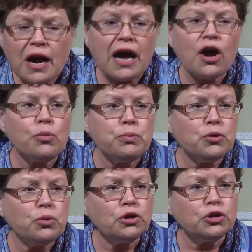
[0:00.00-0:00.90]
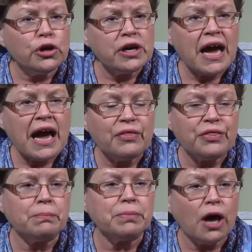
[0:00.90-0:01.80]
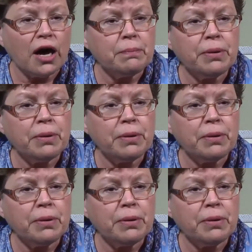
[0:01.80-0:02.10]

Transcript: I hope you will look at the blog